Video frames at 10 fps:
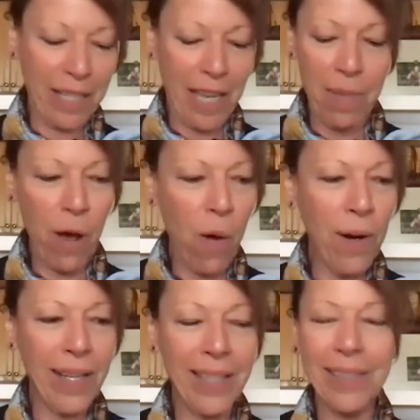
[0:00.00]
keep
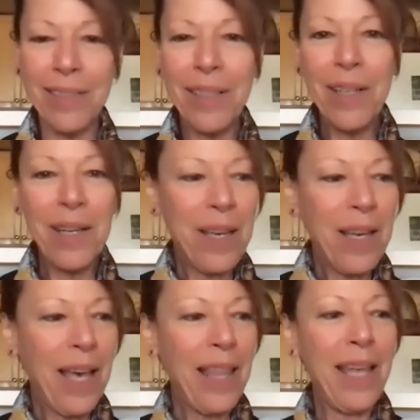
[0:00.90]
going
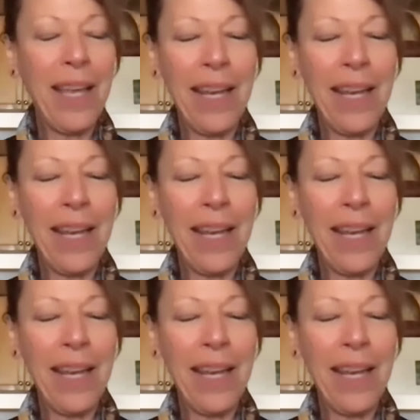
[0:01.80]
and then